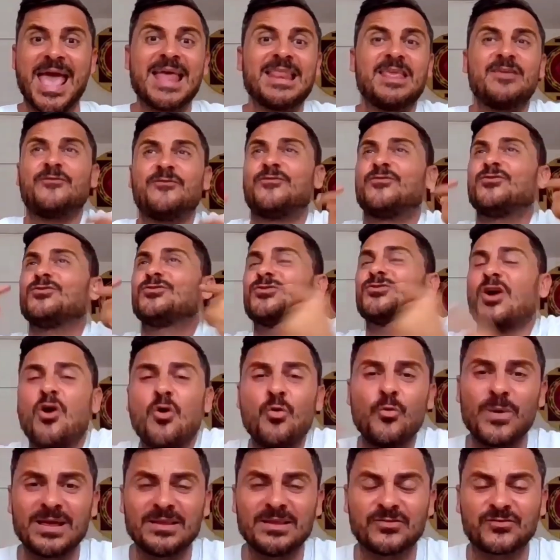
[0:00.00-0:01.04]
And if you
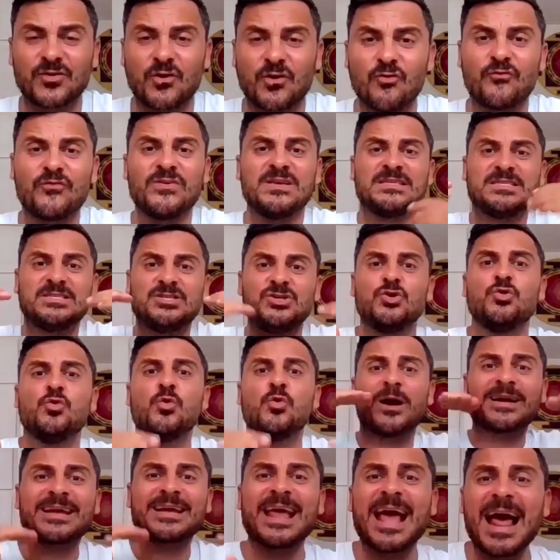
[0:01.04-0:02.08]
don't win trophies,
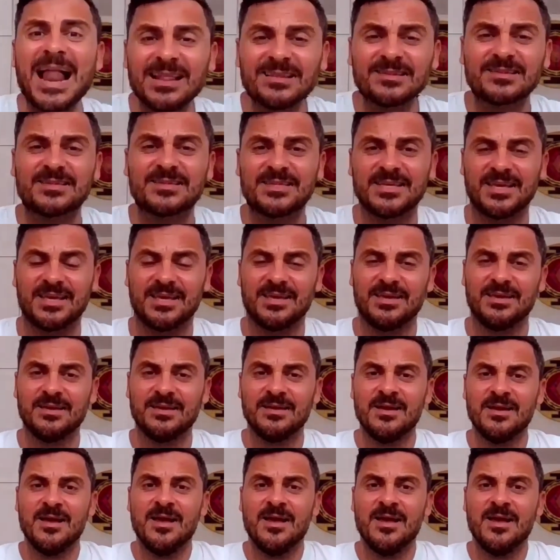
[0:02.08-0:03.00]
you are healthy